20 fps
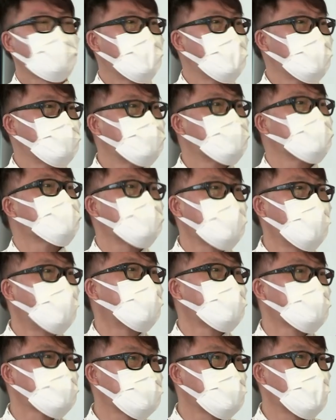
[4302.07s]
So I
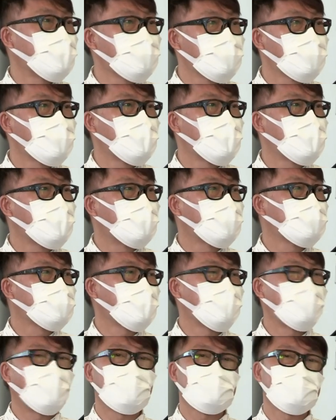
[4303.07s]
do not think that
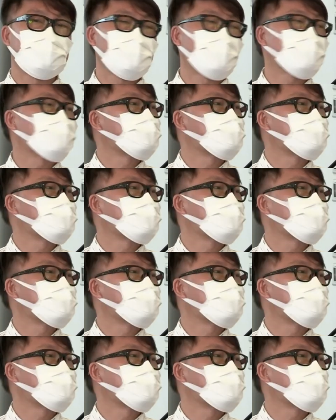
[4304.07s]
uh,